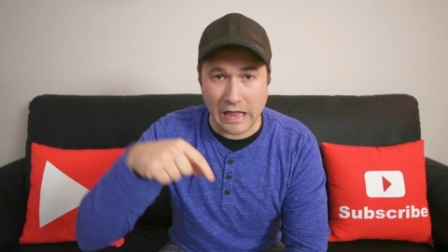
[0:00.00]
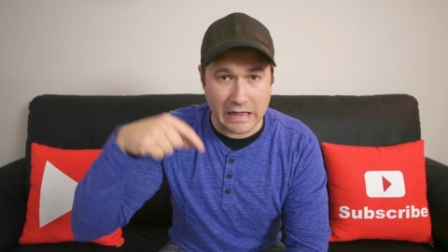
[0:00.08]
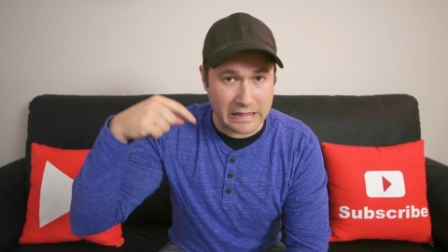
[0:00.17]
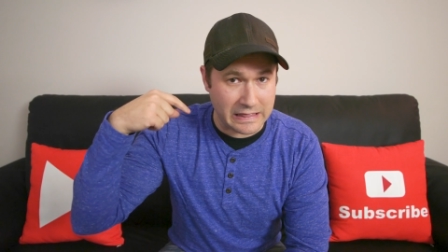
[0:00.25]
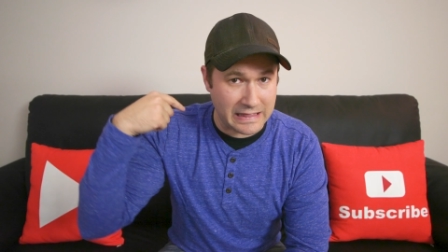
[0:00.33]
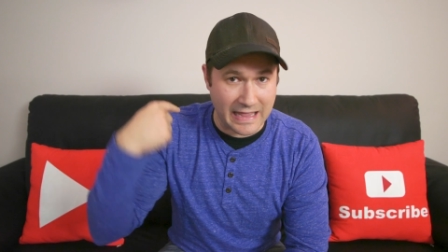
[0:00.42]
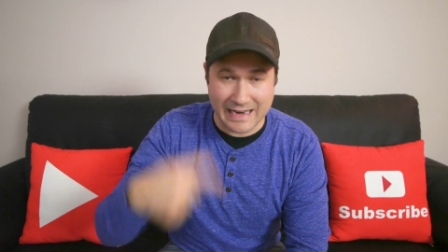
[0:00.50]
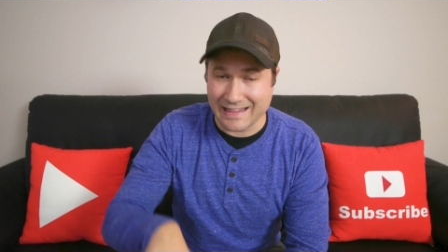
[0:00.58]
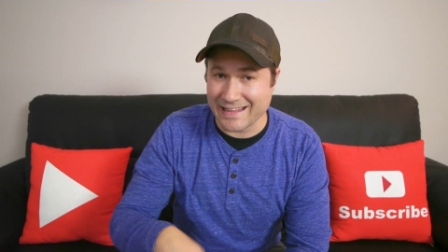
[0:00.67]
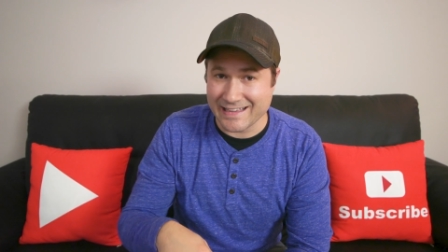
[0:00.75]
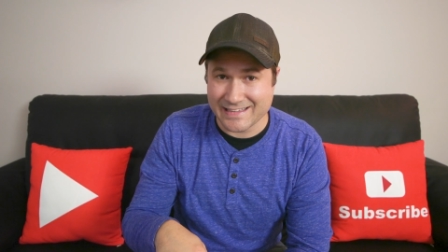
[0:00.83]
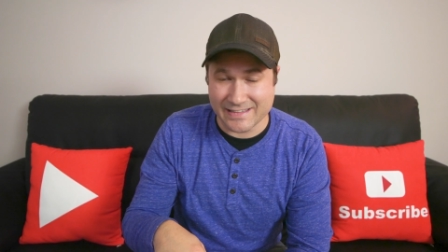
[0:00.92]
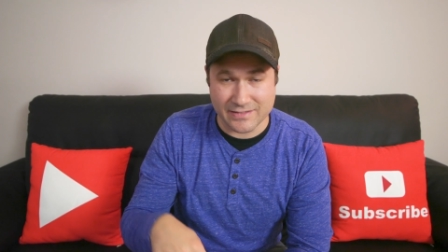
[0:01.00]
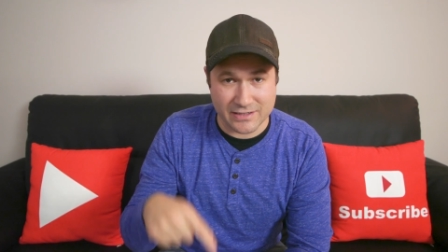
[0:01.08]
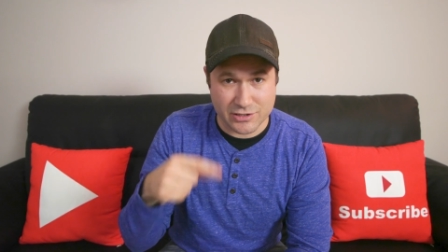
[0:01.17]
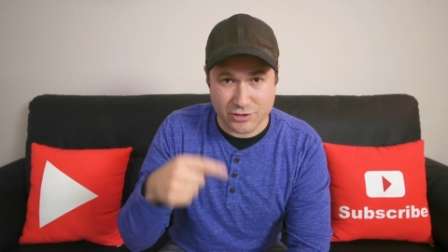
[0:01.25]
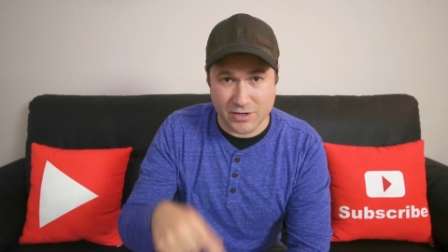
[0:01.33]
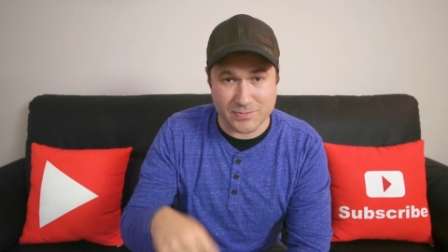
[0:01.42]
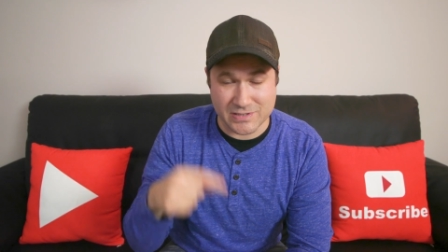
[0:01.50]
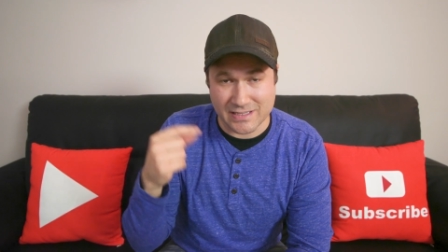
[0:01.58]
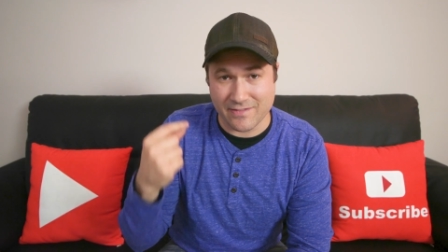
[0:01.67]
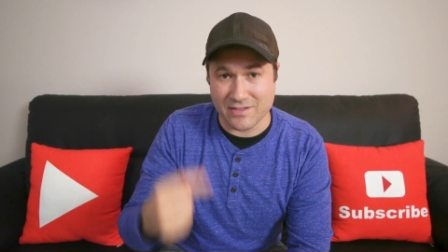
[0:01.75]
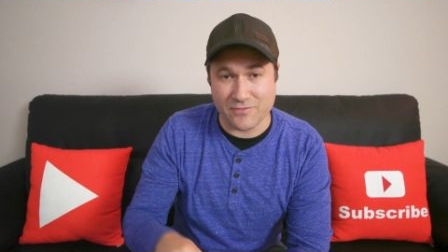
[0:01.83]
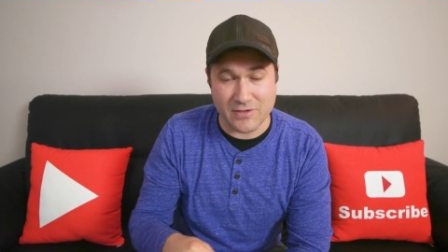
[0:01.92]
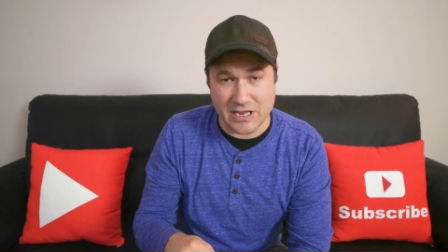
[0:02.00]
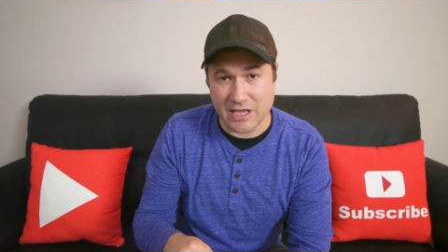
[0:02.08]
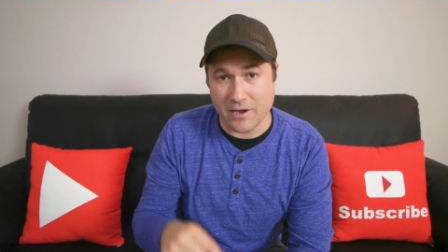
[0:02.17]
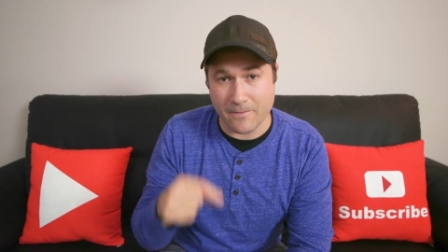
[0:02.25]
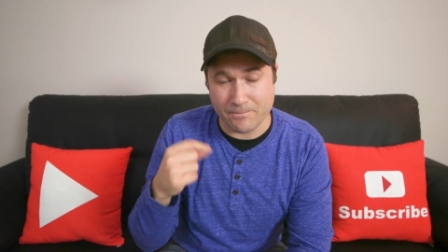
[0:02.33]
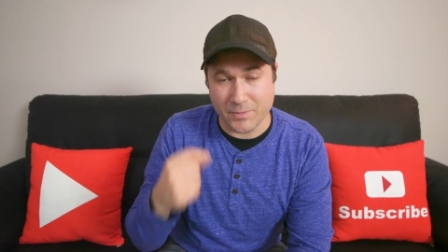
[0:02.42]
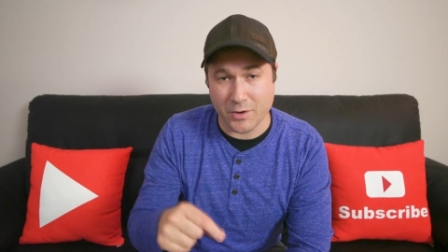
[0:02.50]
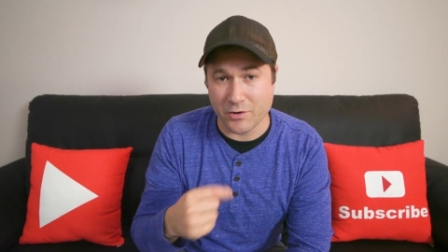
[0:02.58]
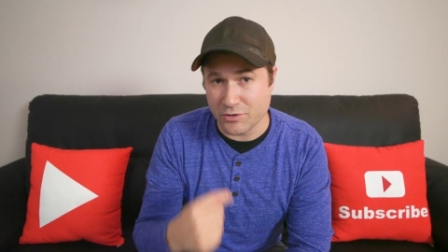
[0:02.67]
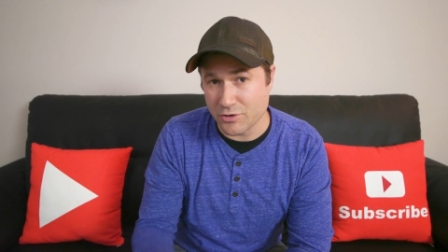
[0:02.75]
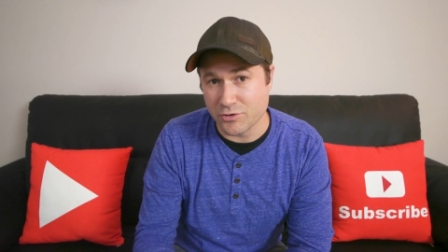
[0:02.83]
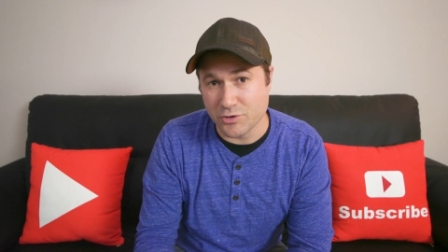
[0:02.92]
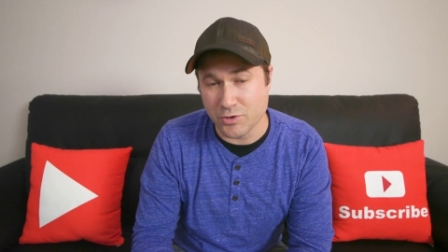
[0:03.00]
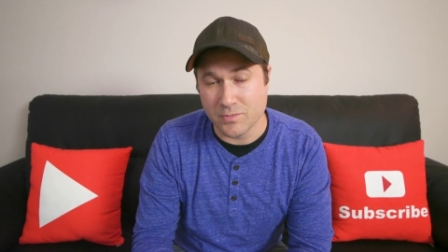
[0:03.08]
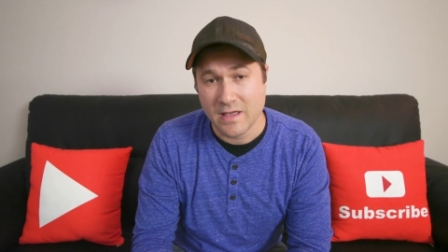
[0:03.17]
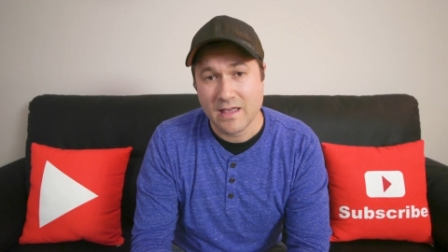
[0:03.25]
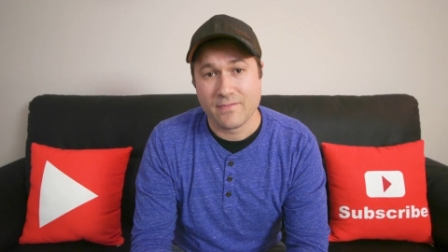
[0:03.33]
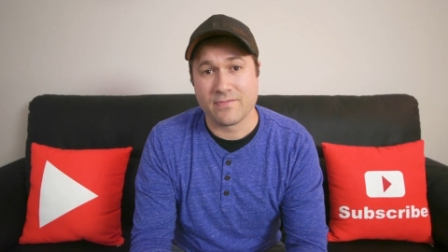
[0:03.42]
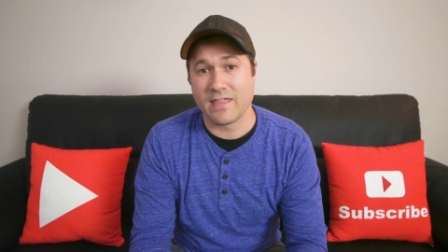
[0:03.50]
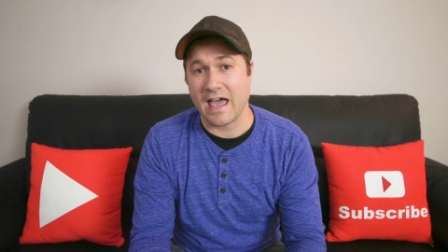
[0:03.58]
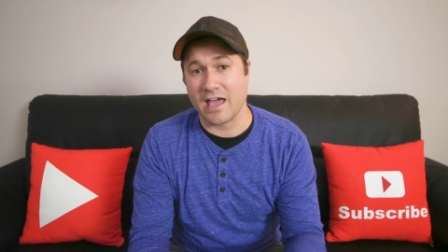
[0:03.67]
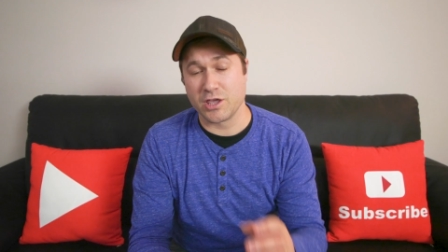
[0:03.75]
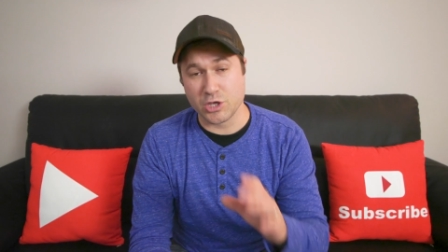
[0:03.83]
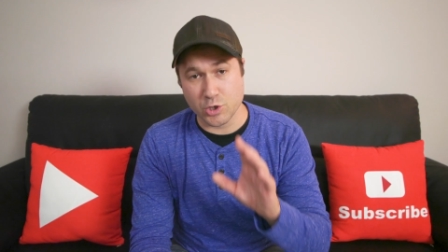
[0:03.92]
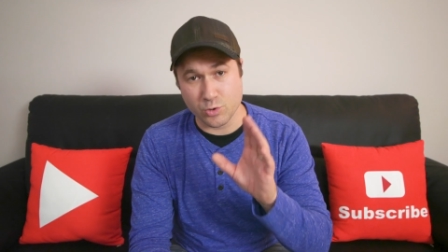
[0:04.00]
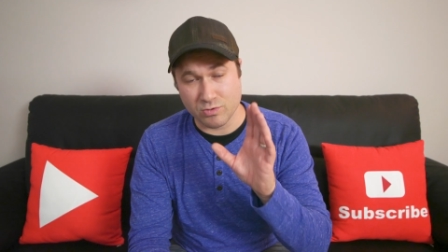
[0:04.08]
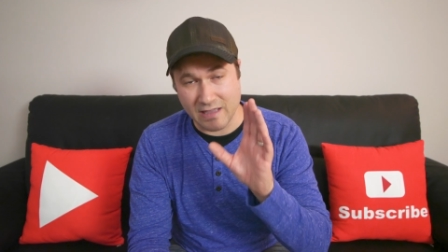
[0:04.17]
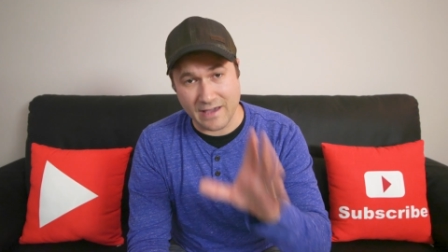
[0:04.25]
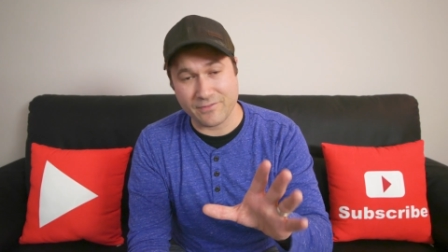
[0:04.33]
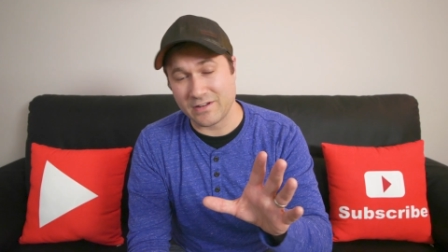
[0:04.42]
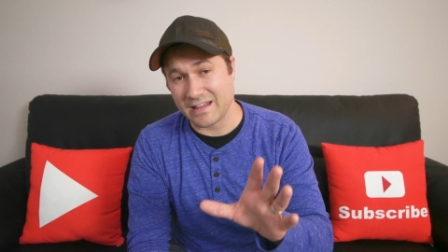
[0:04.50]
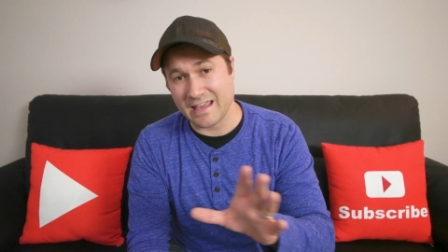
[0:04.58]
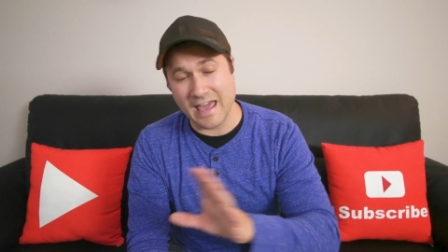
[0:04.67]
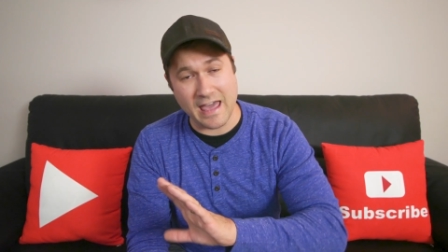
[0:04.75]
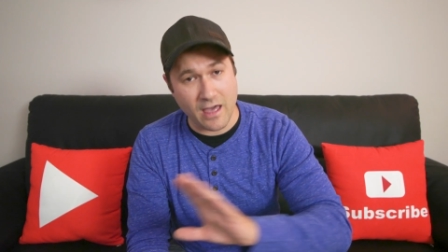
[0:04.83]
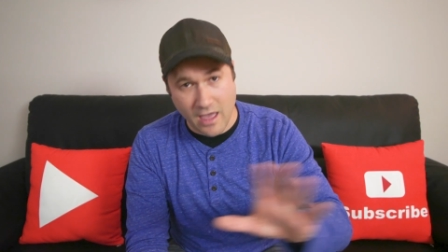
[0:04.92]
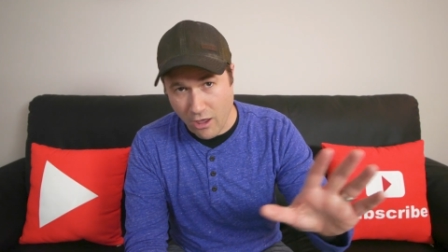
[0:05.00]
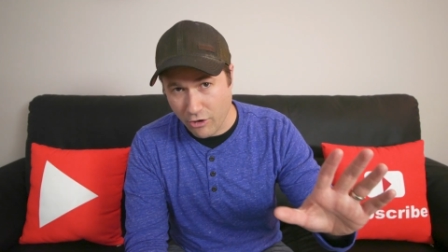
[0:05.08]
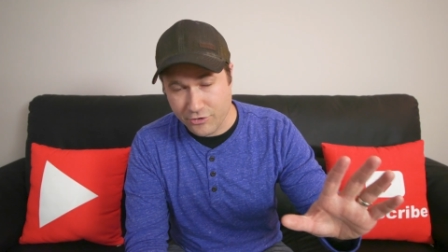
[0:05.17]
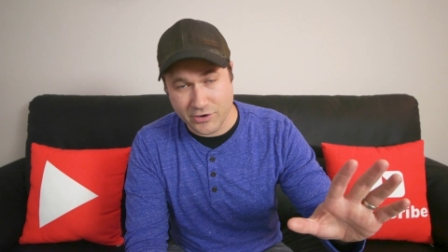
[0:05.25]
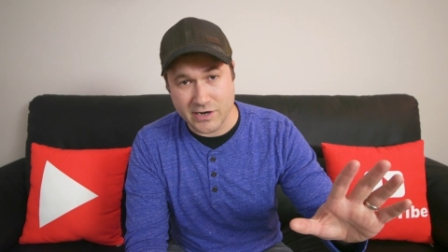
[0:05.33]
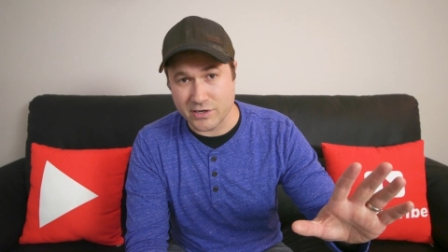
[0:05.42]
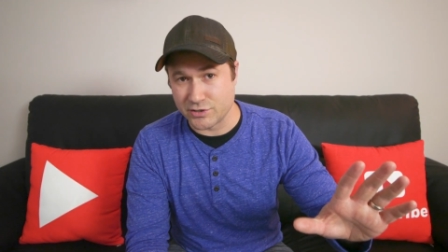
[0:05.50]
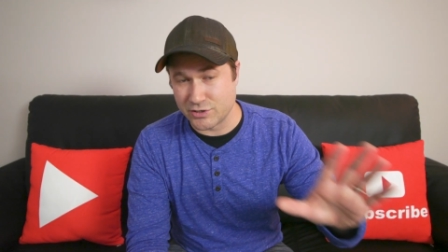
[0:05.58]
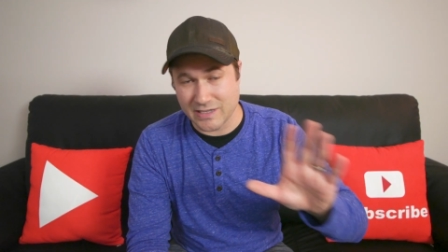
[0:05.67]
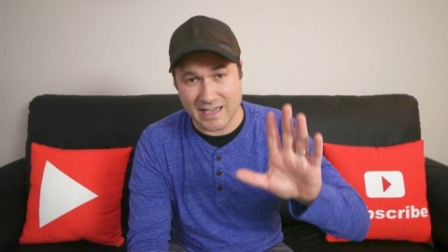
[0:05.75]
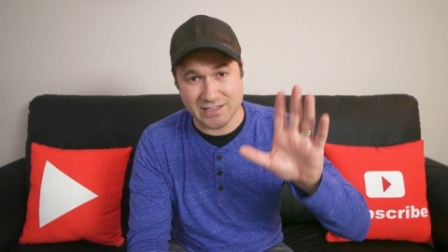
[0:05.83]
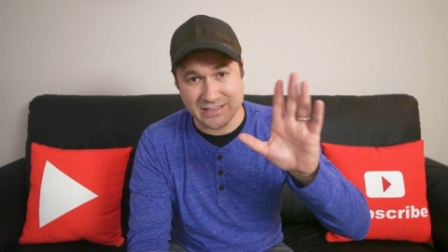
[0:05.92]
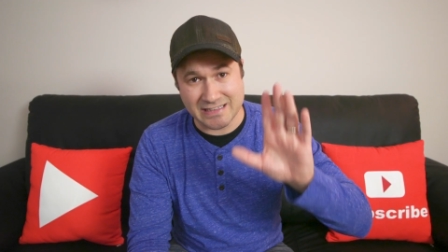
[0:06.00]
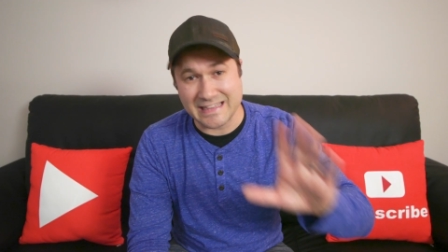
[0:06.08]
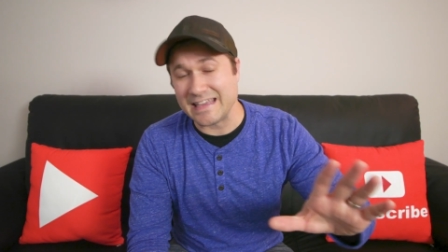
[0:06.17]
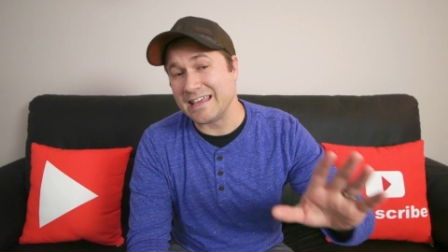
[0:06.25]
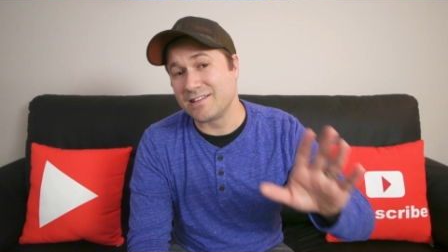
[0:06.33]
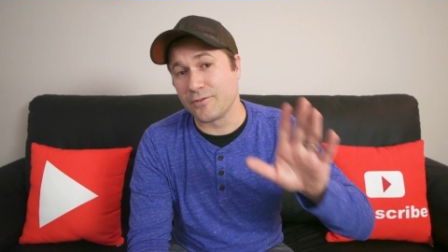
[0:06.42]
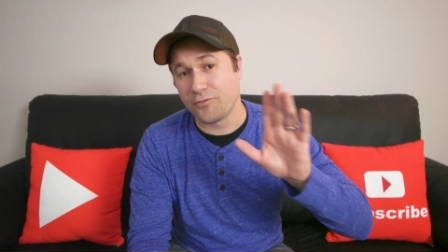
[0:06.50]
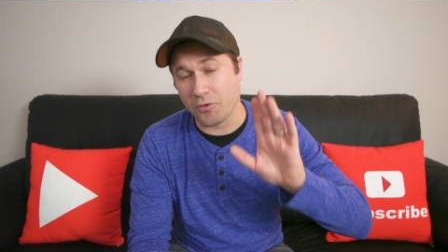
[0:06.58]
a lot of links in the description of this video here on YouTube that you definitely, all creators, you guys need to